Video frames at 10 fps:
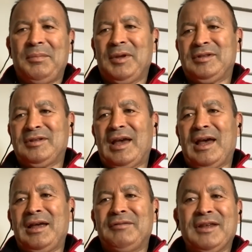But
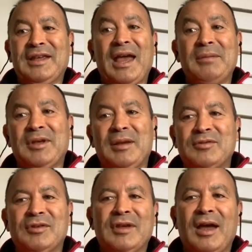if the game
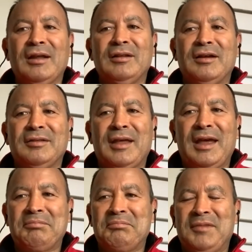keeps on going like
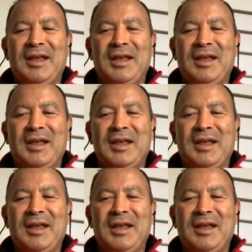that,